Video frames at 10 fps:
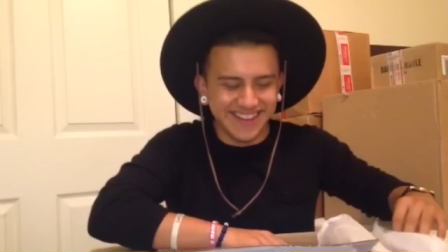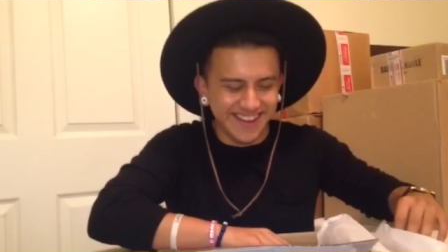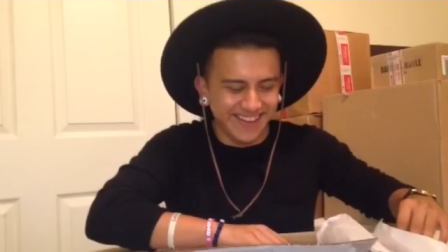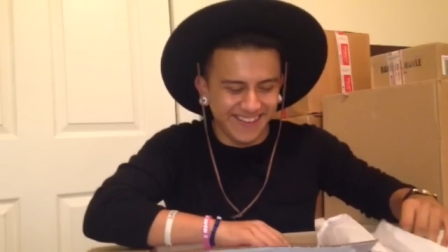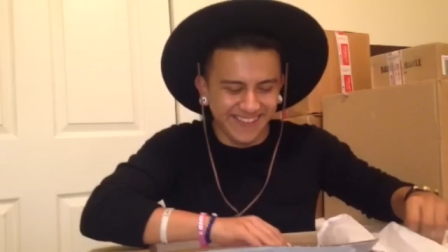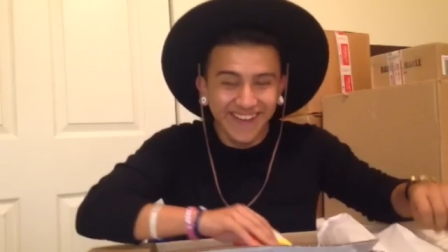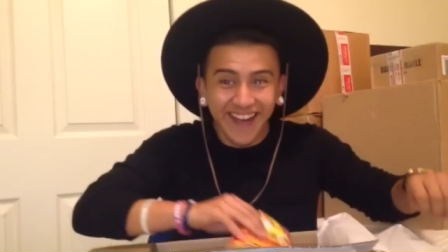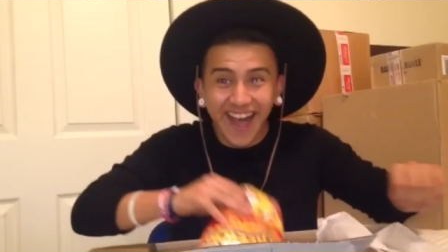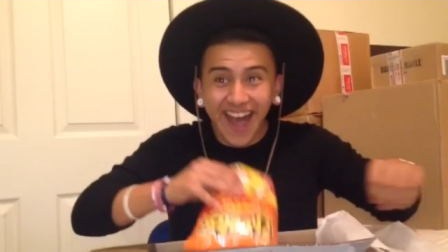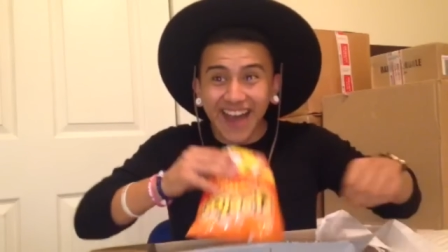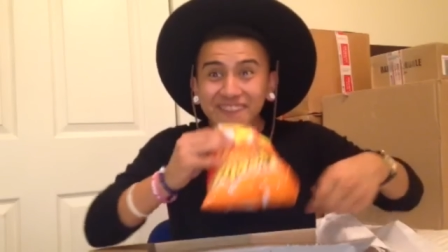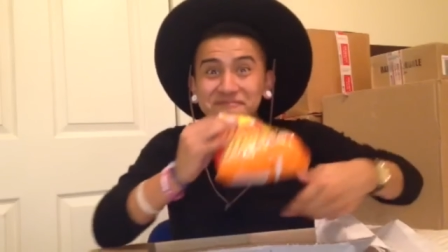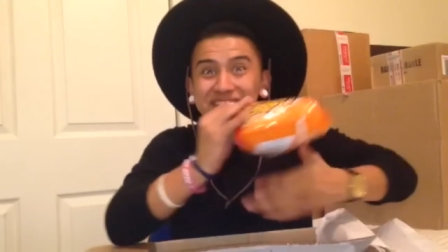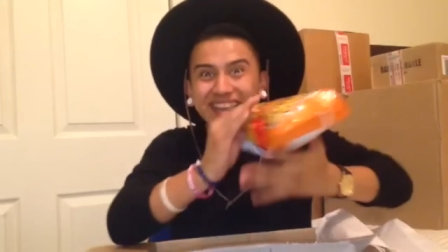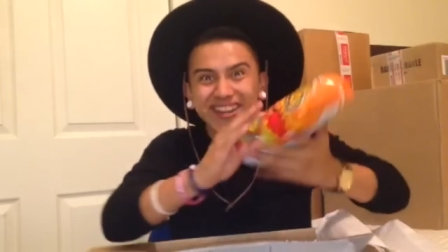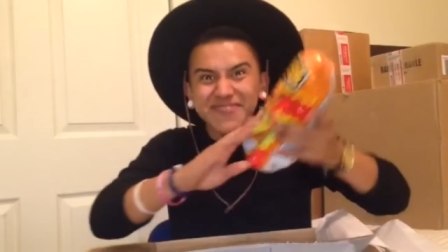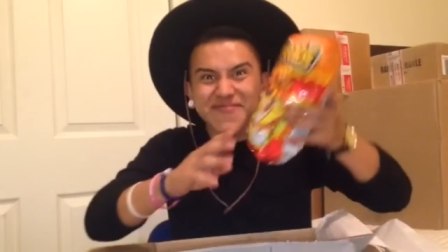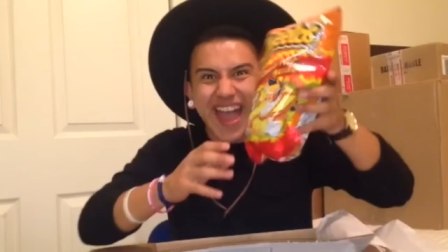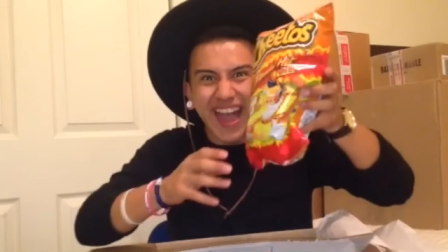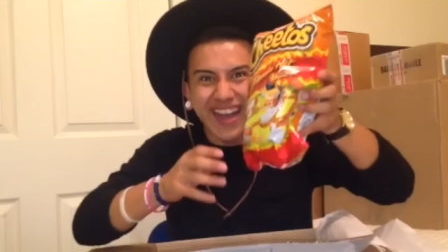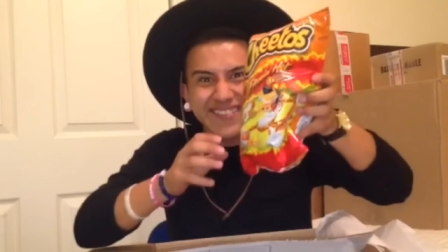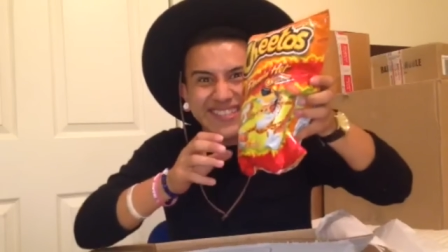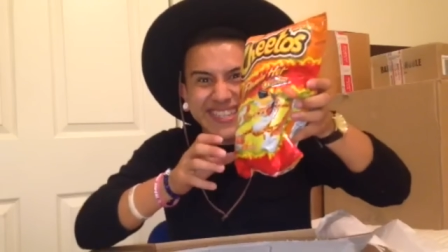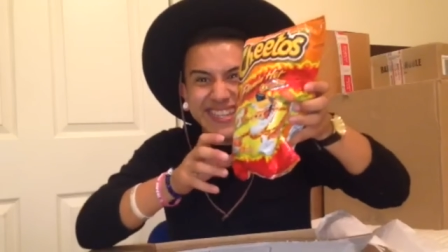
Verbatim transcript: No. a bigger bag of Cheetos.